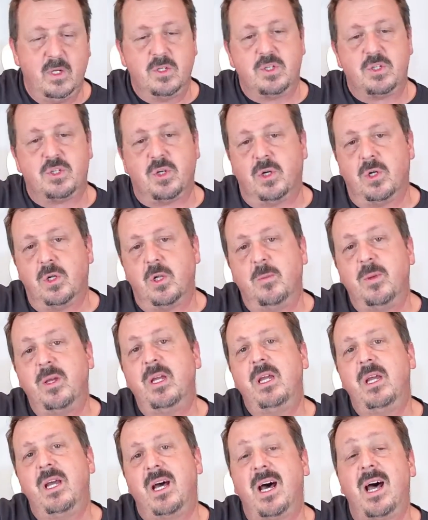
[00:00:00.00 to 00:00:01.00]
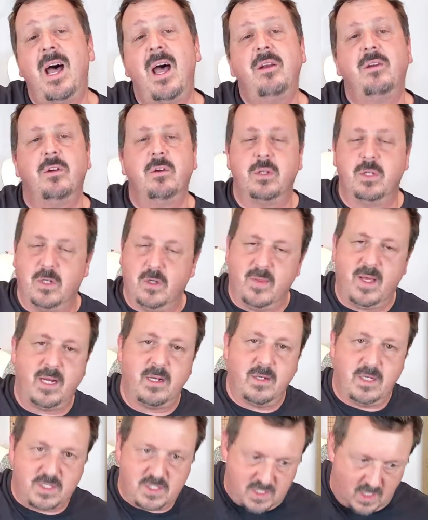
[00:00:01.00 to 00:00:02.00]
Stole behind her. That
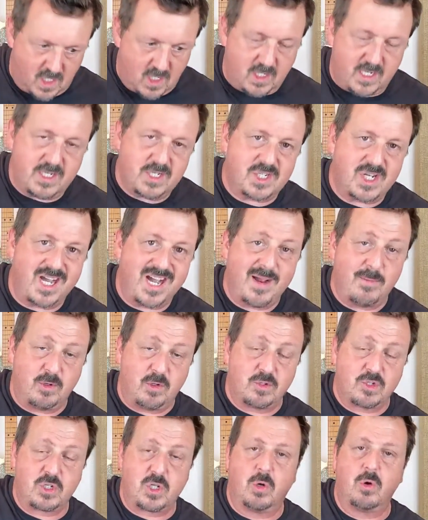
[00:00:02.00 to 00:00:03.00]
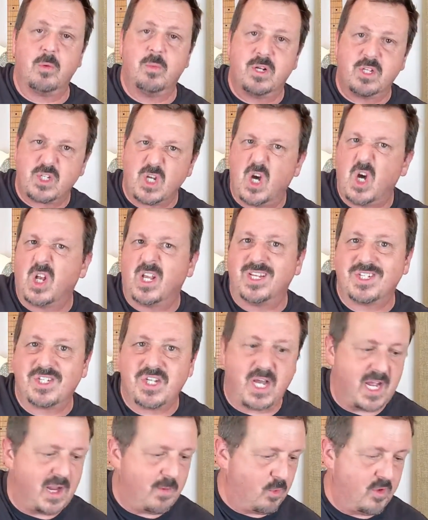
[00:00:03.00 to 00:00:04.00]
it's all in time, a little slower, but it's all in
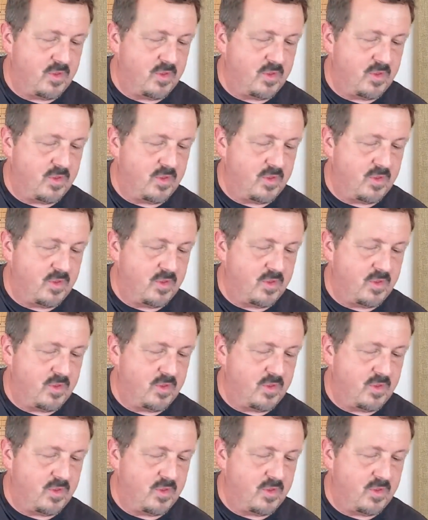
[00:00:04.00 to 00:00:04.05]
time.